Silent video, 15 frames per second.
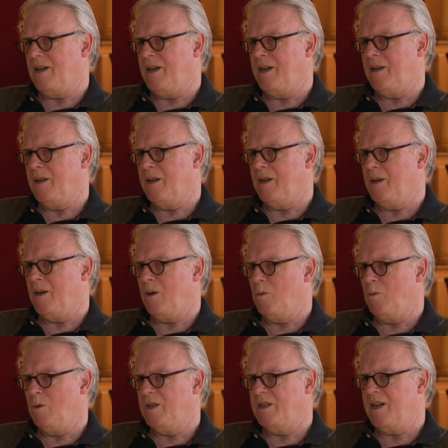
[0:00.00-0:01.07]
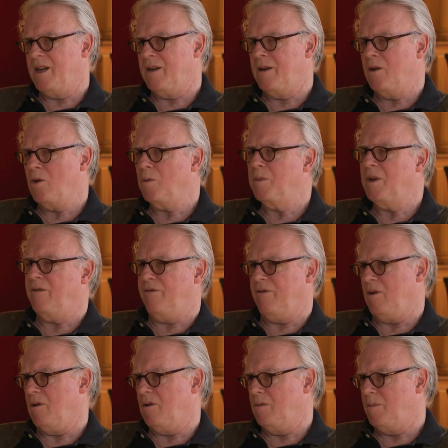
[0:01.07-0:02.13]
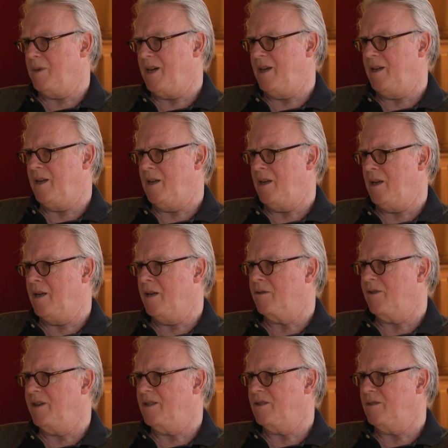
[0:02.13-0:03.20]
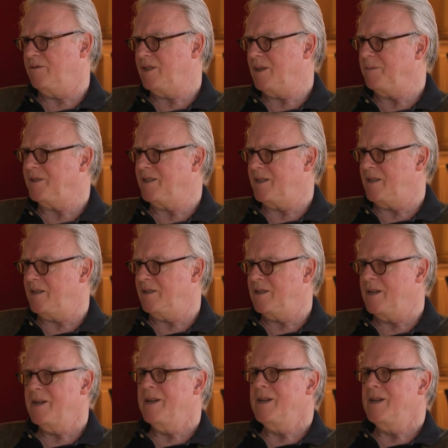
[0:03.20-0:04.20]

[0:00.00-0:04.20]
and which had not been followed by an increase of subsidies.